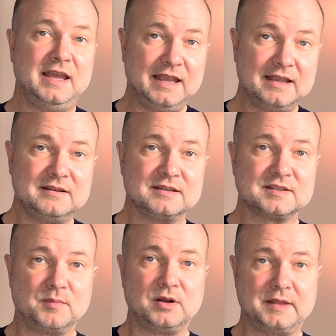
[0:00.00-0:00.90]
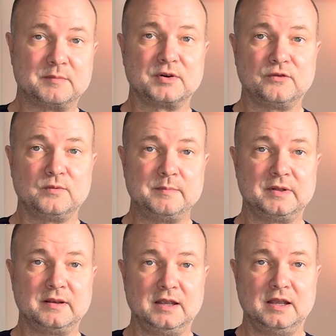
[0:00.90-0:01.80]
and a small number of
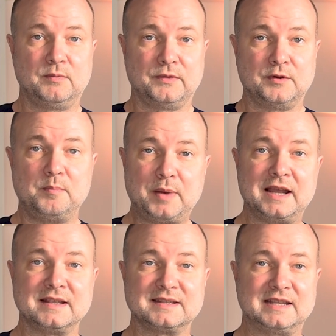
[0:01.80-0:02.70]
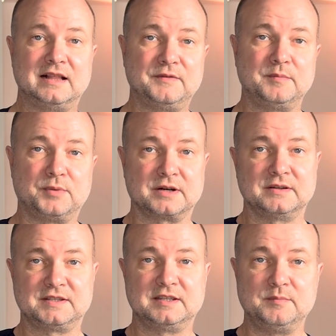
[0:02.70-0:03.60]
women with combined self and
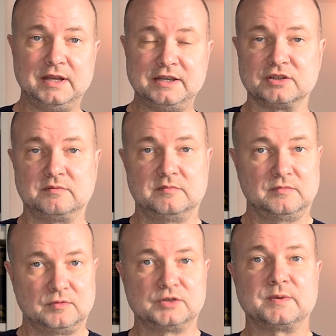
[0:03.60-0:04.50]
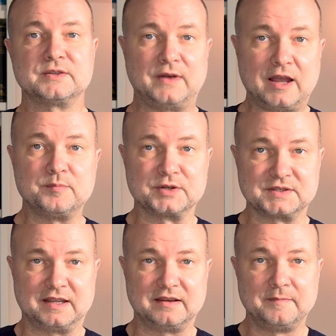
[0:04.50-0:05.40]
partnered stimulation, which was
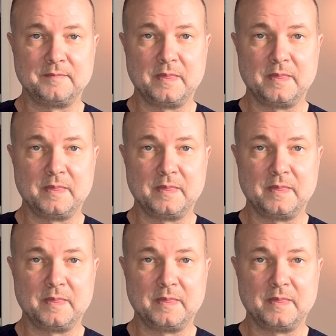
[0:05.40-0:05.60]
5%.